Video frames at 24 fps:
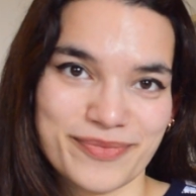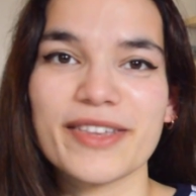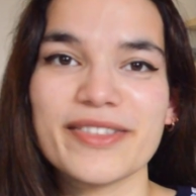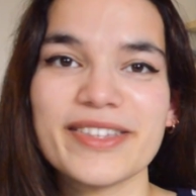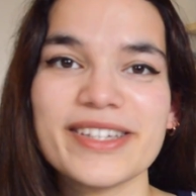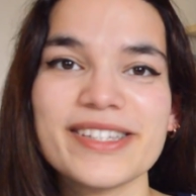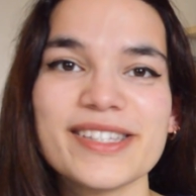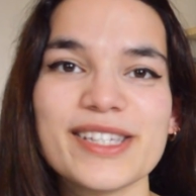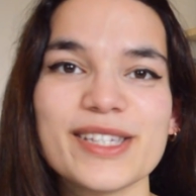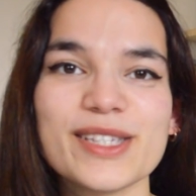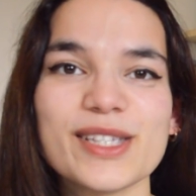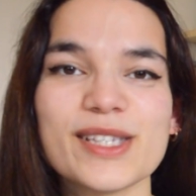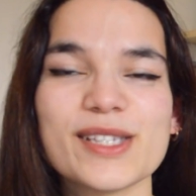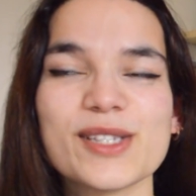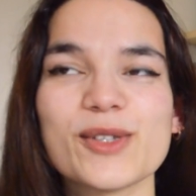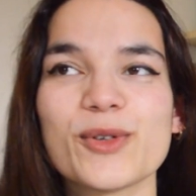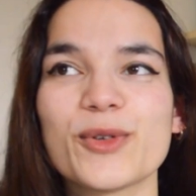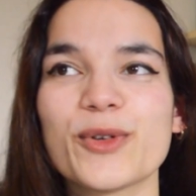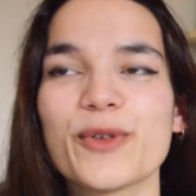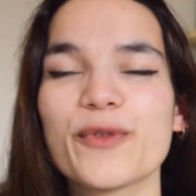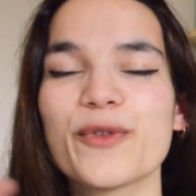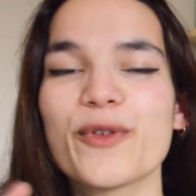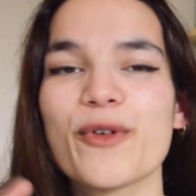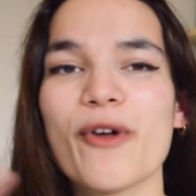This is a
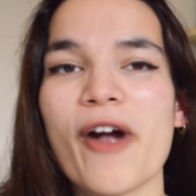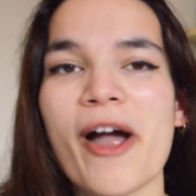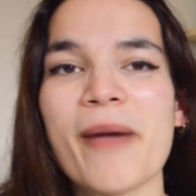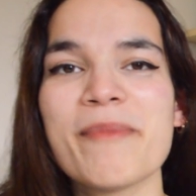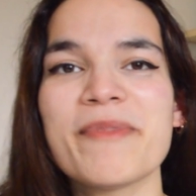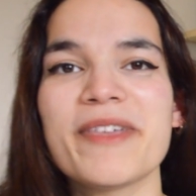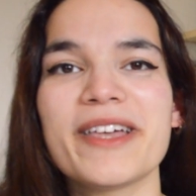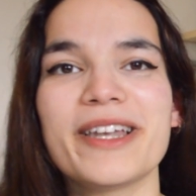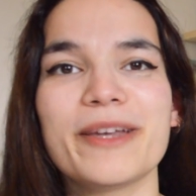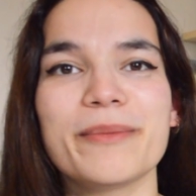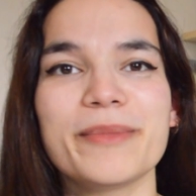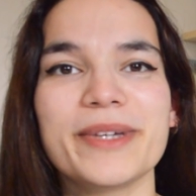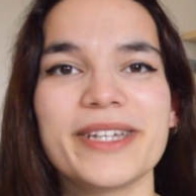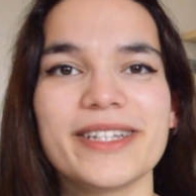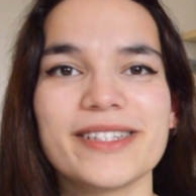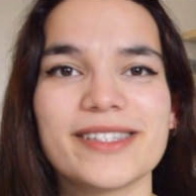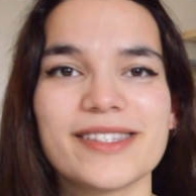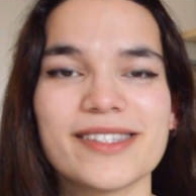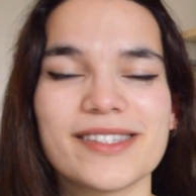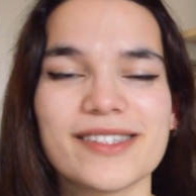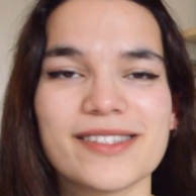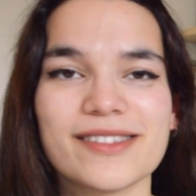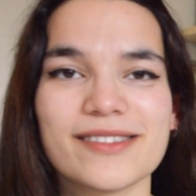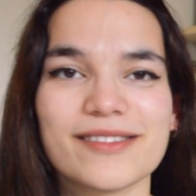sort of crime thriller
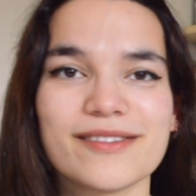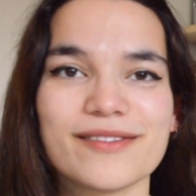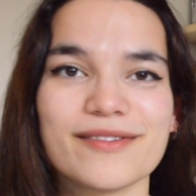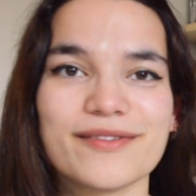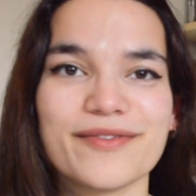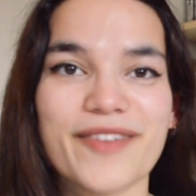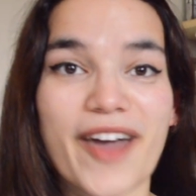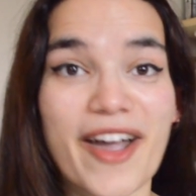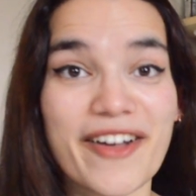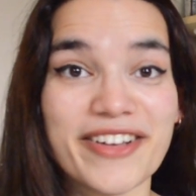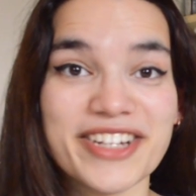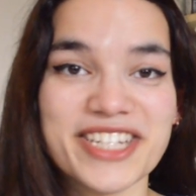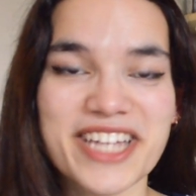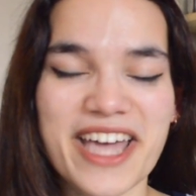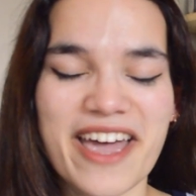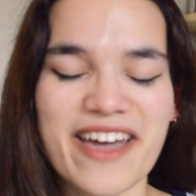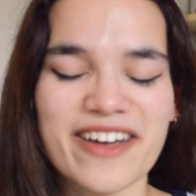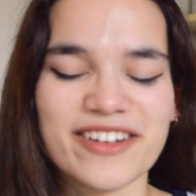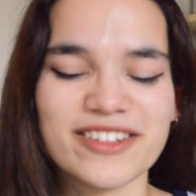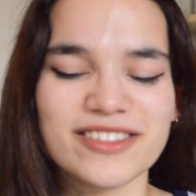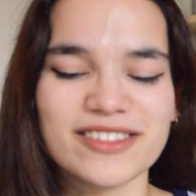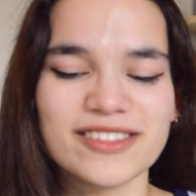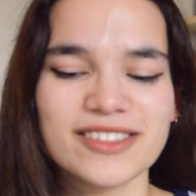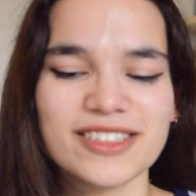meets fairy
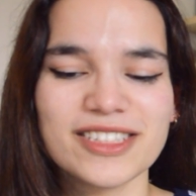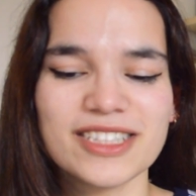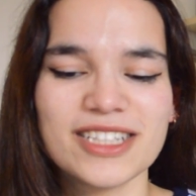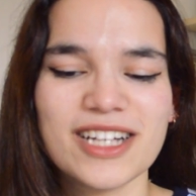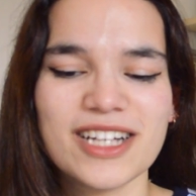tale.